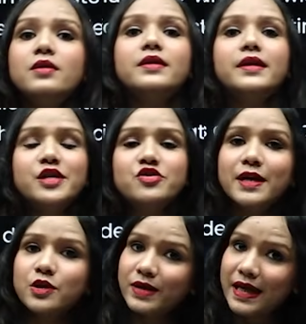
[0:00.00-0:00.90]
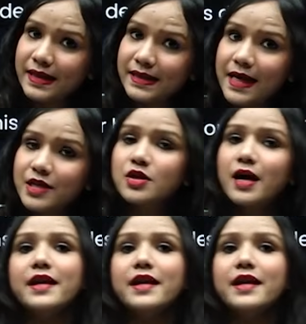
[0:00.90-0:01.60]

He tried to get in touch and